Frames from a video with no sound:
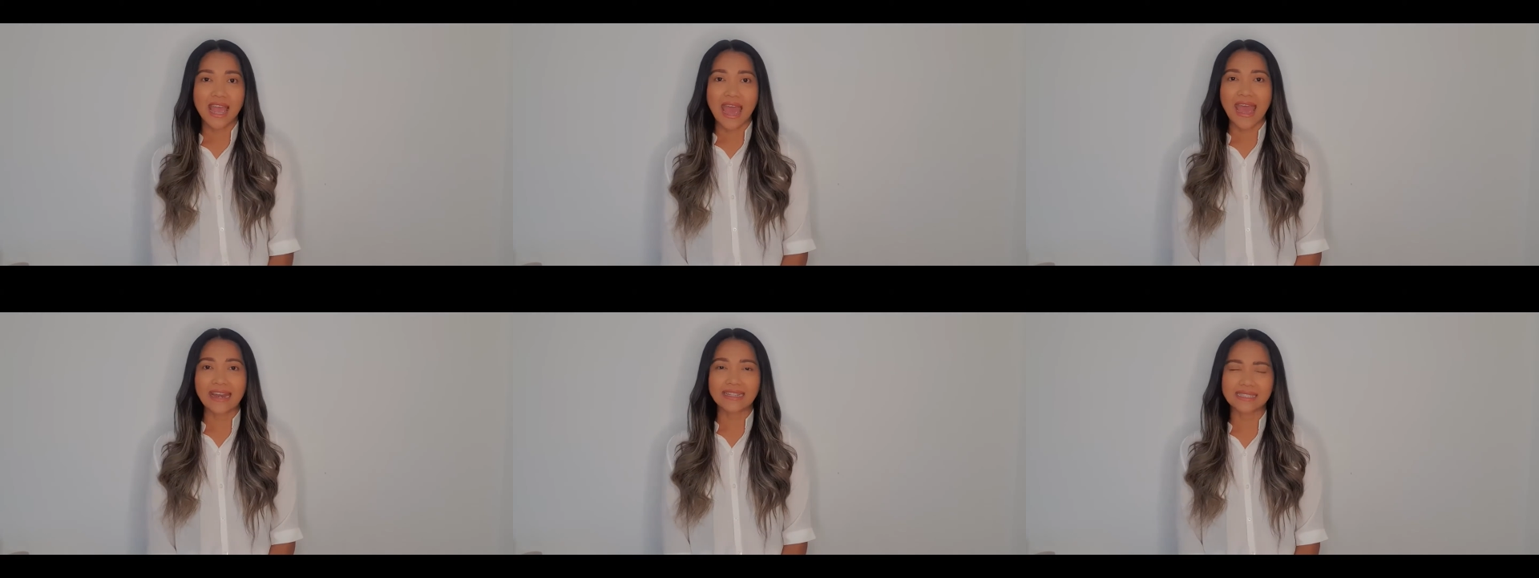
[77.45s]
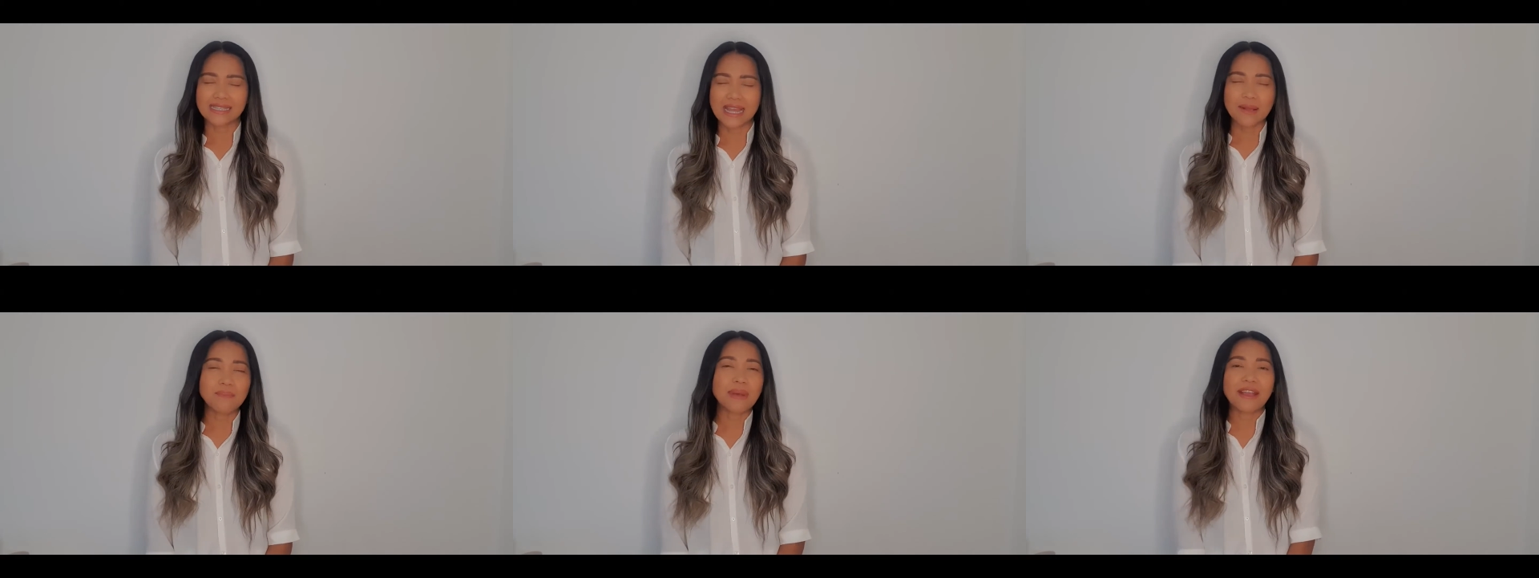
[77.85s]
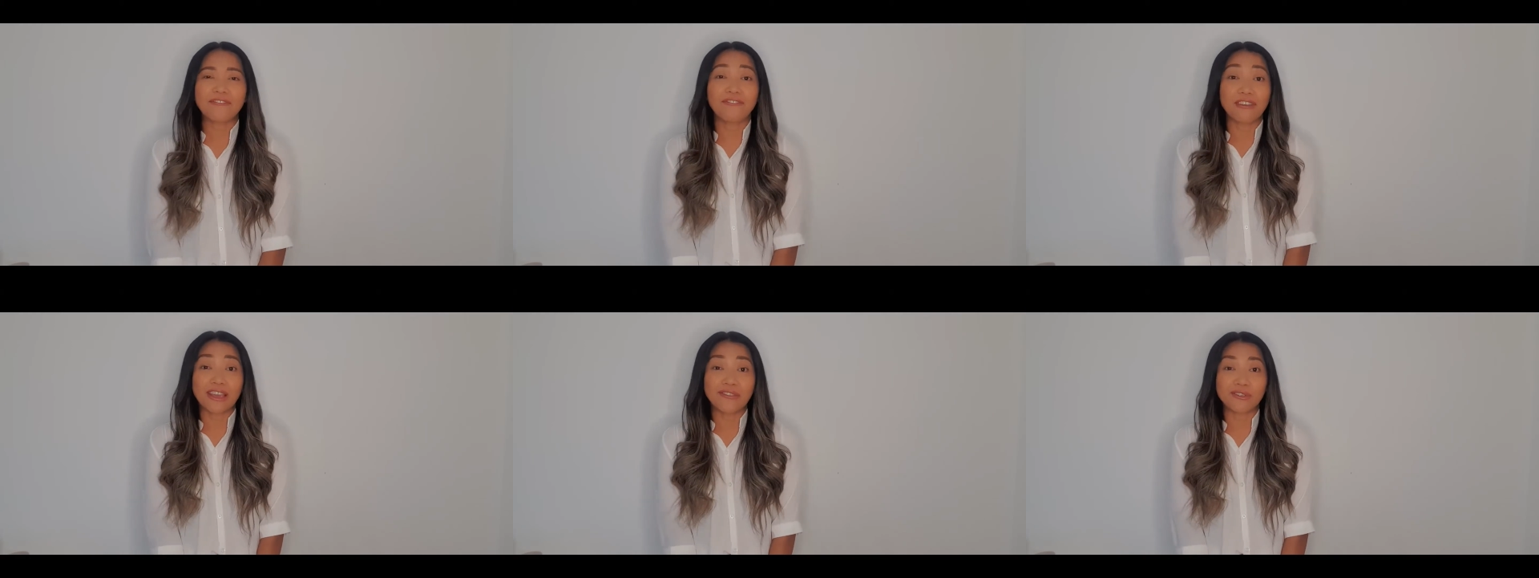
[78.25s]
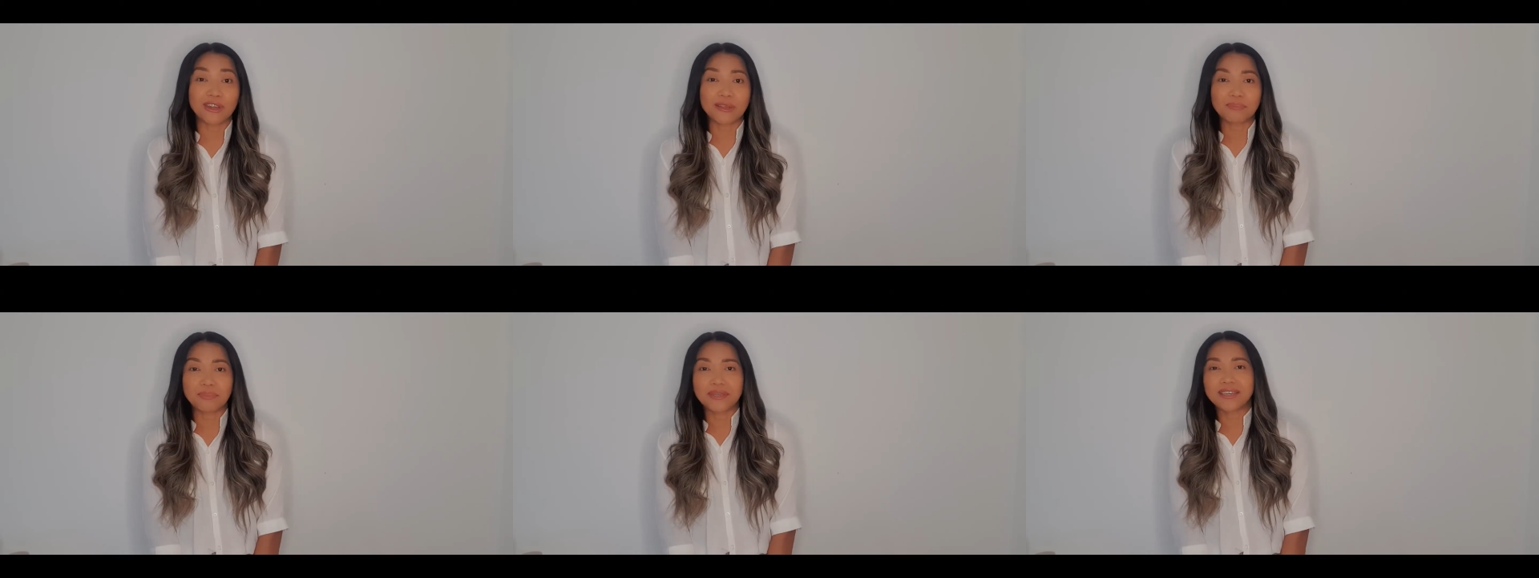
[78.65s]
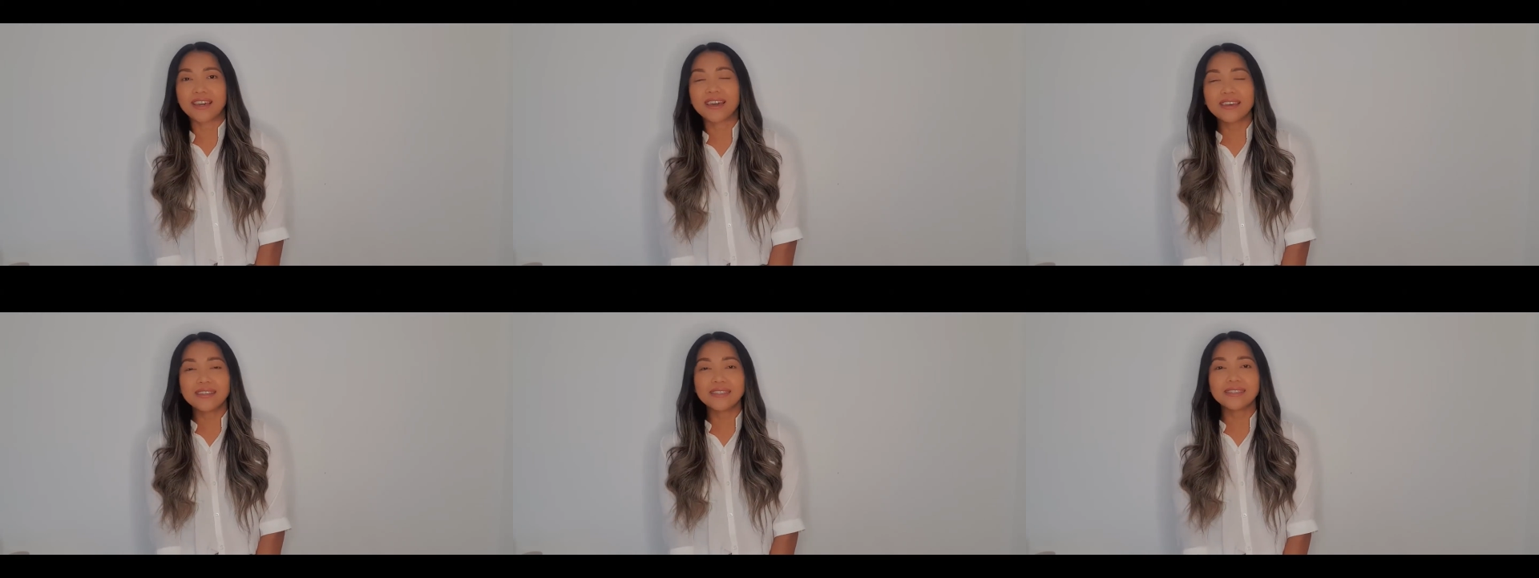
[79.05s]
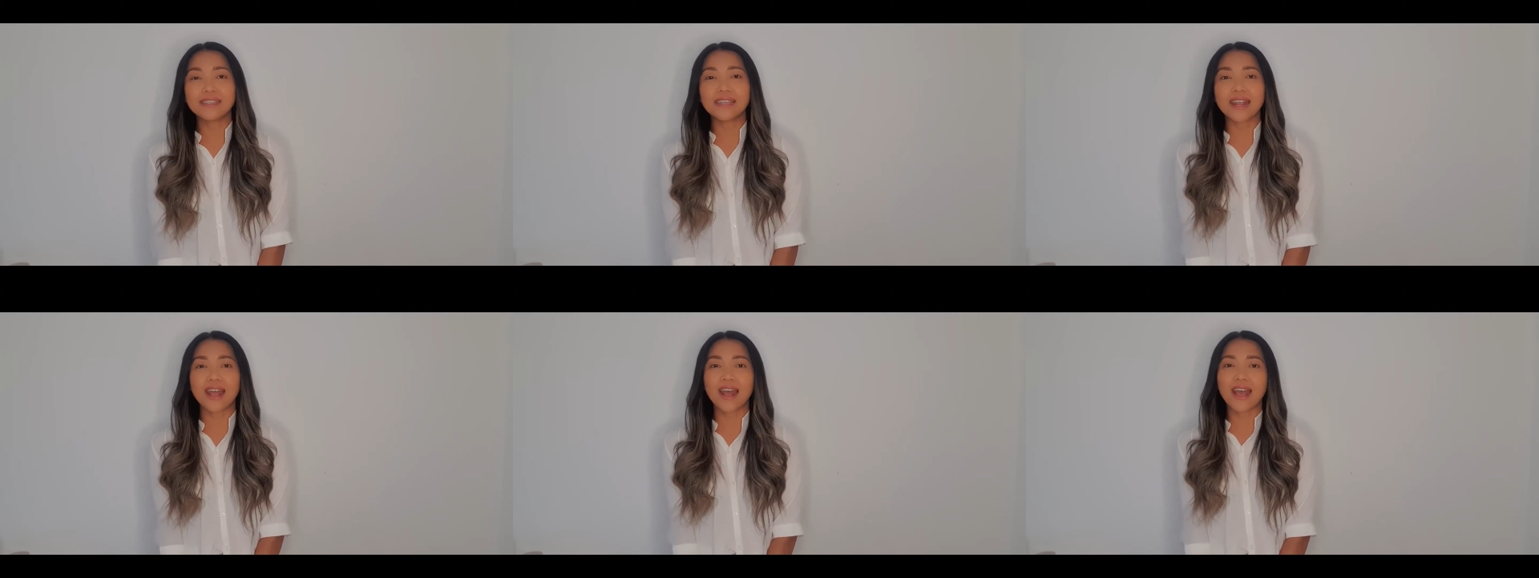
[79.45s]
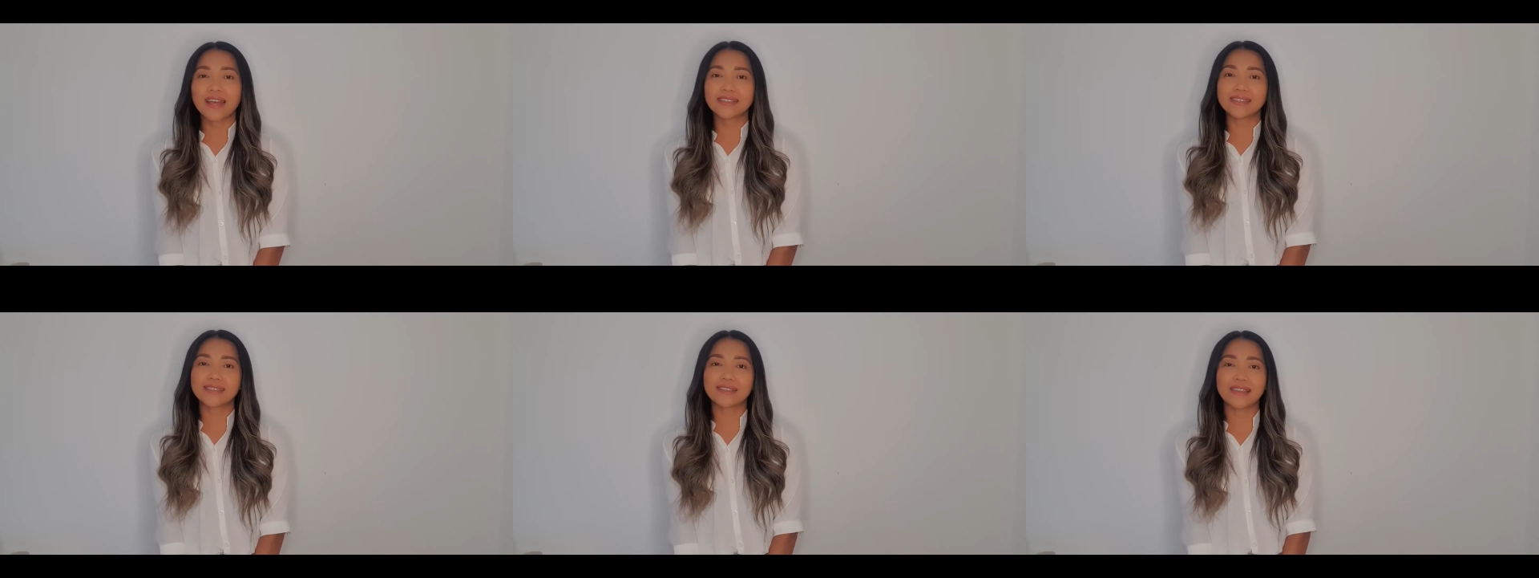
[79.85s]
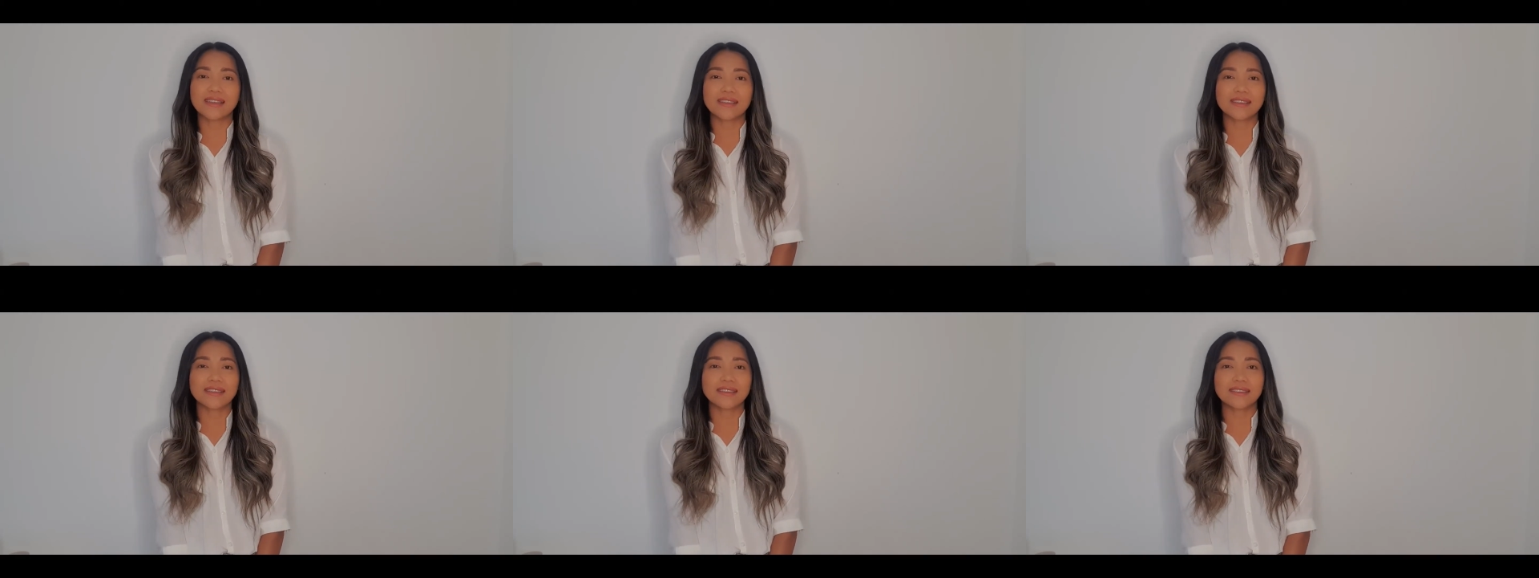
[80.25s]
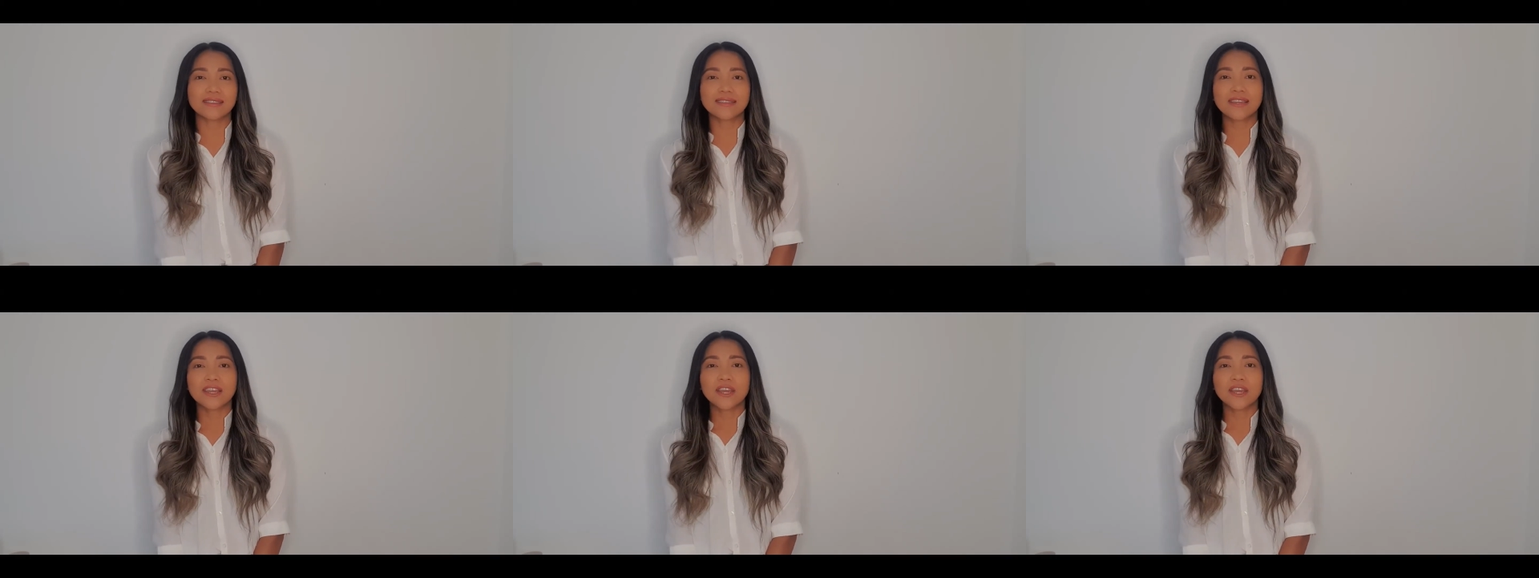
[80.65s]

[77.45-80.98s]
and it's like my favorite because it has this